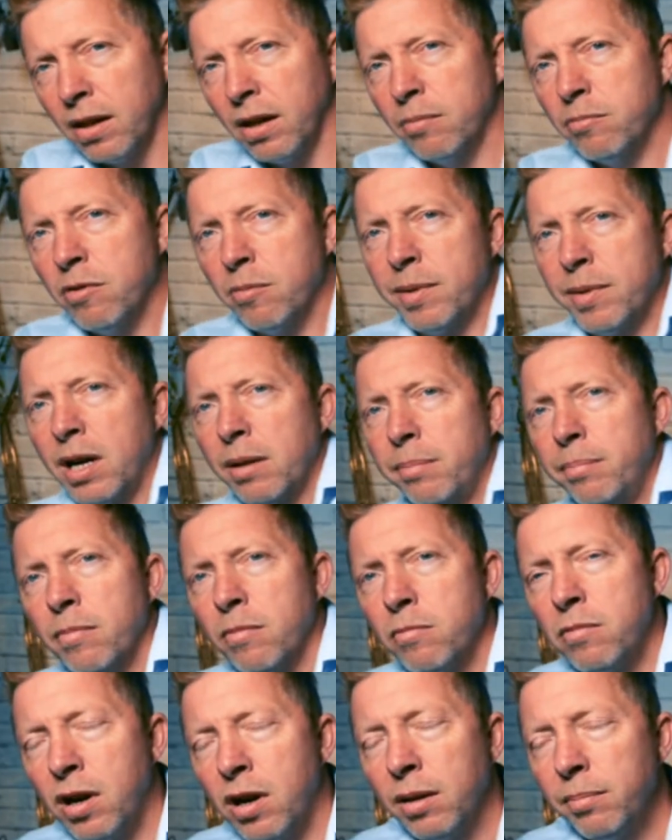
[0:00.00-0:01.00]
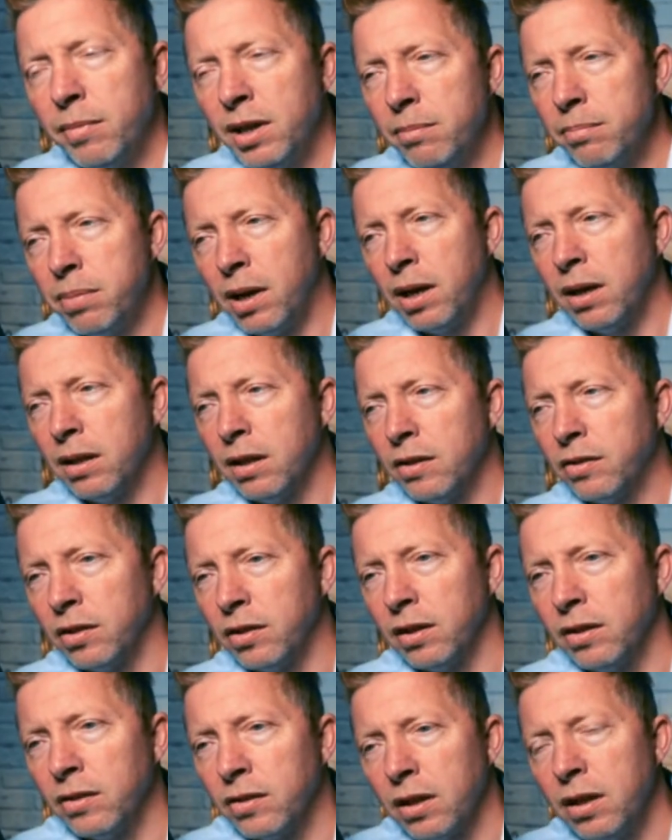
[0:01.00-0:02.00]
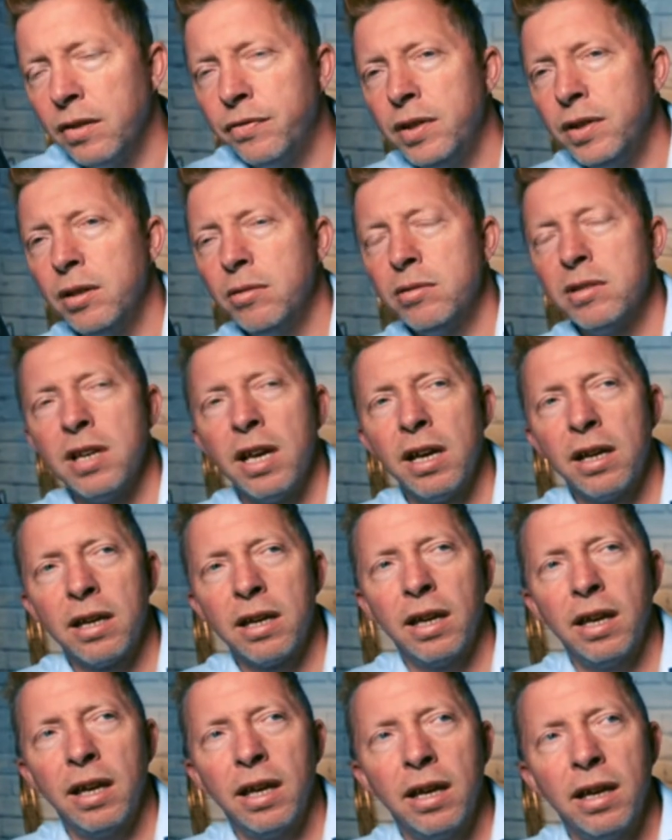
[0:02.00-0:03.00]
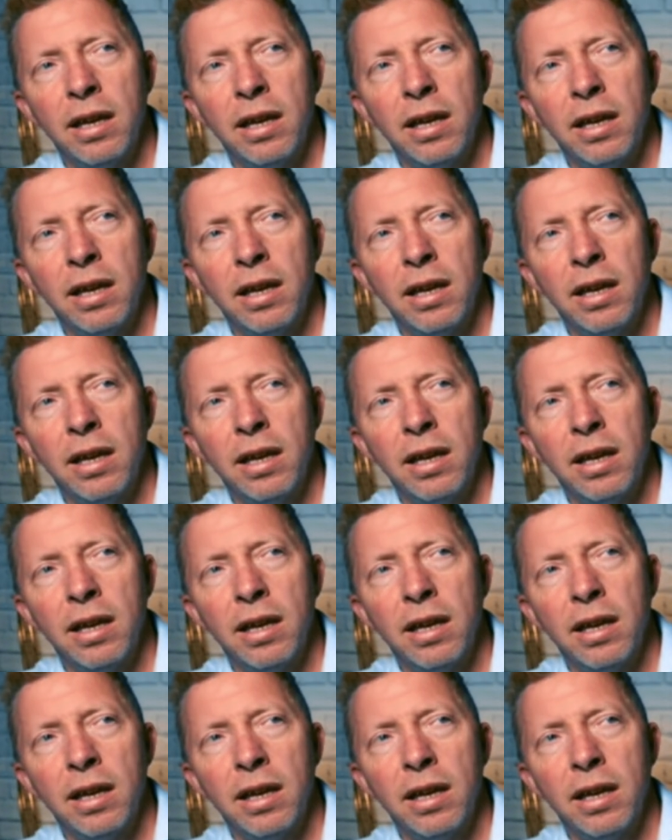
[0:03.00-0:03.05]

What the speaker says: And what I mean by this is, if you take